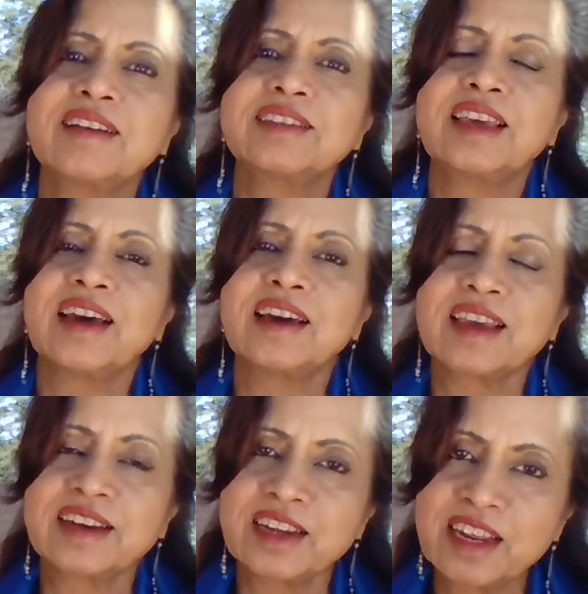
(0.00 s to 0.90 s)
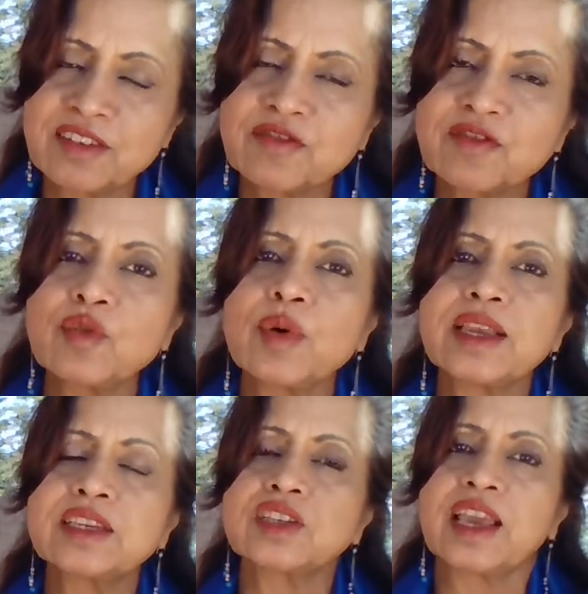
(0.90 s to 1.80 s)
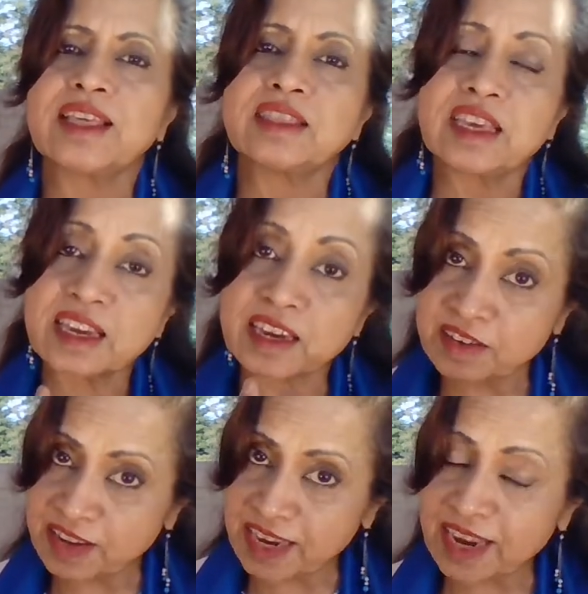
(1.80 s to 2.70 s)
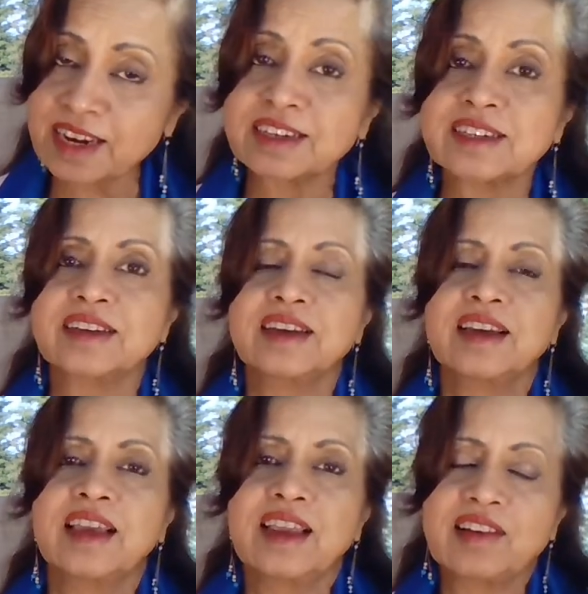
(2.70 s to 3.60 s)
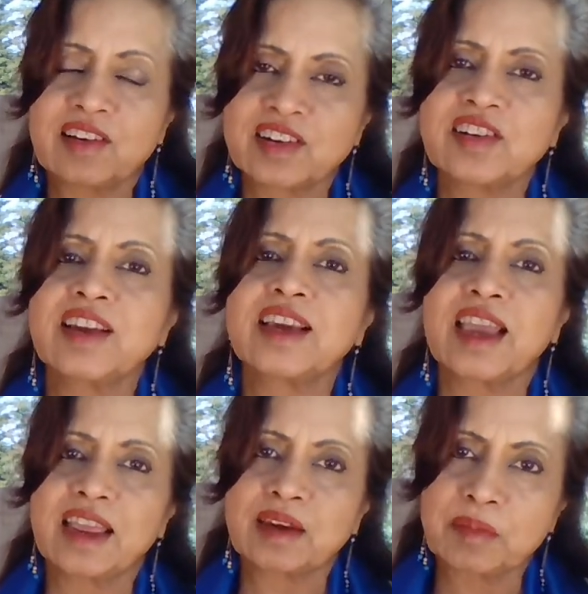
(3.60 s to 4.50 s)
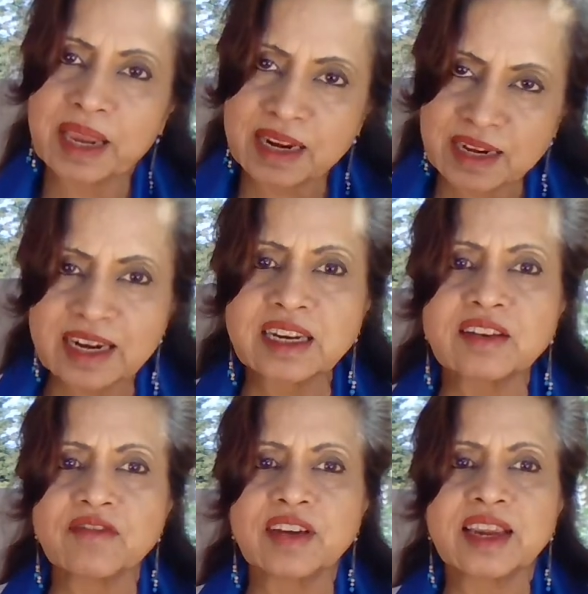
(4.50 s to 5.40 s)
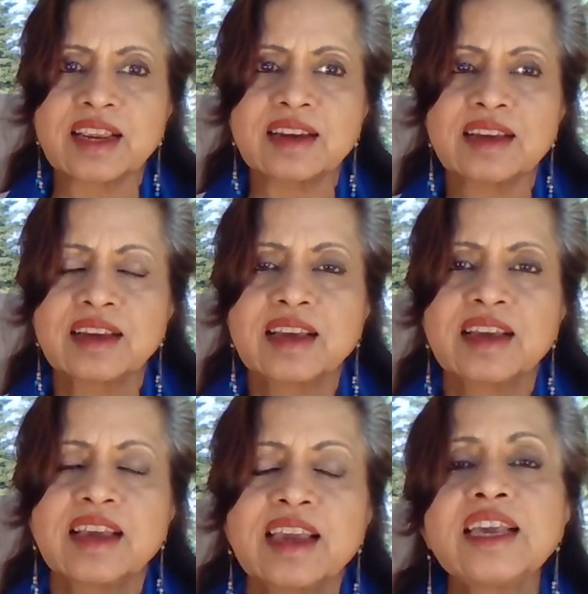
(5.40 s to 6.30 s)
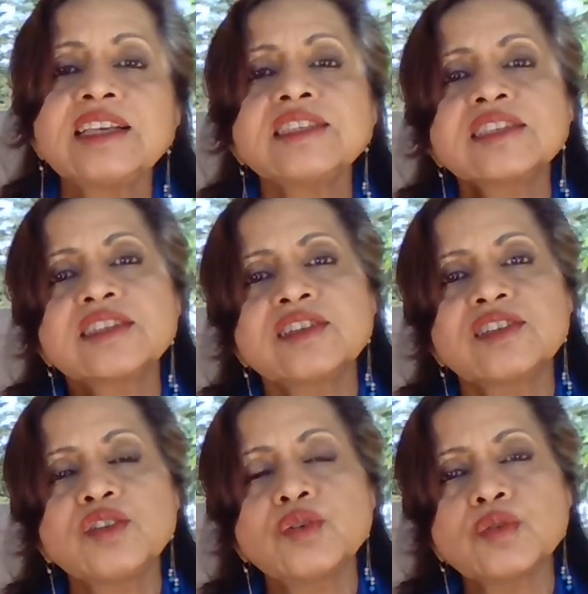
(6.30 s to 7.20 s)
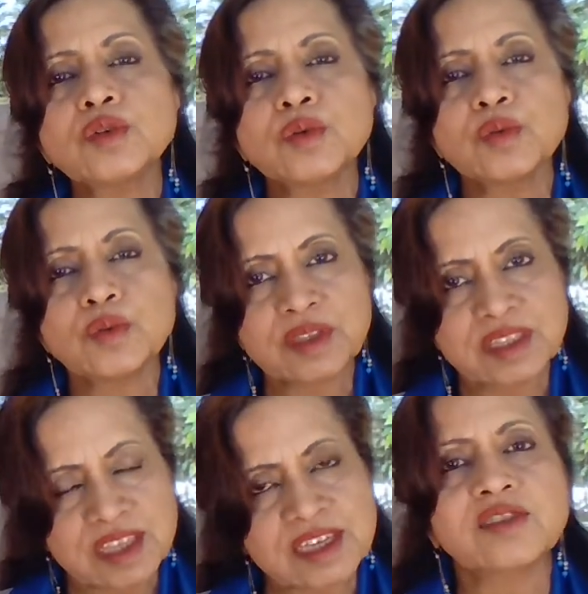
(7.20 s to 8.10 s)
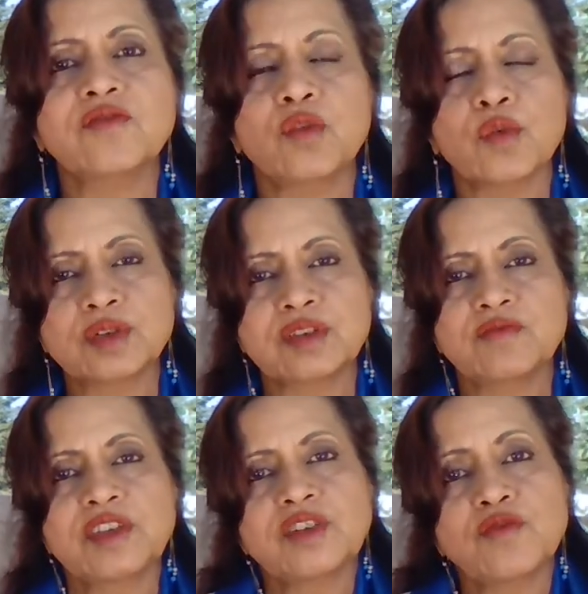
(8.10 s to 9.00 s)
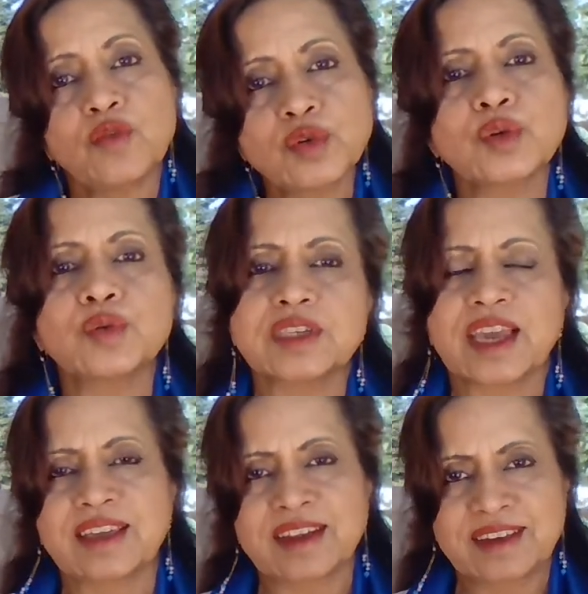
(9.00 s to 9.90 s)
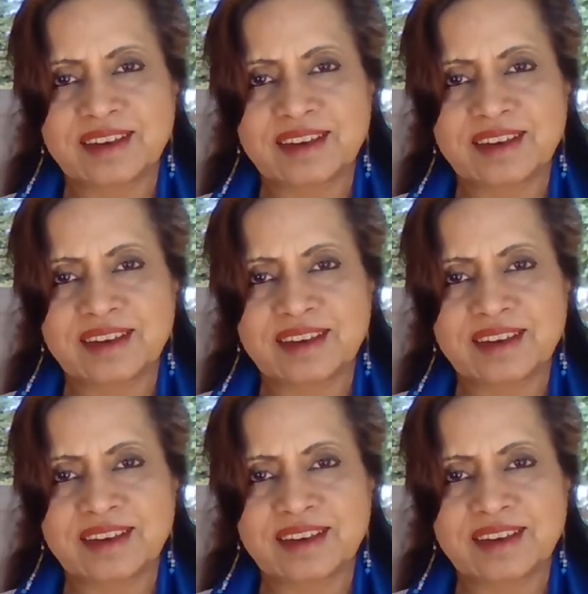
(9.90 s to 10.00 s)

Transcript: get influenced and they create electric and magnetic field, is due to this force which photons carry.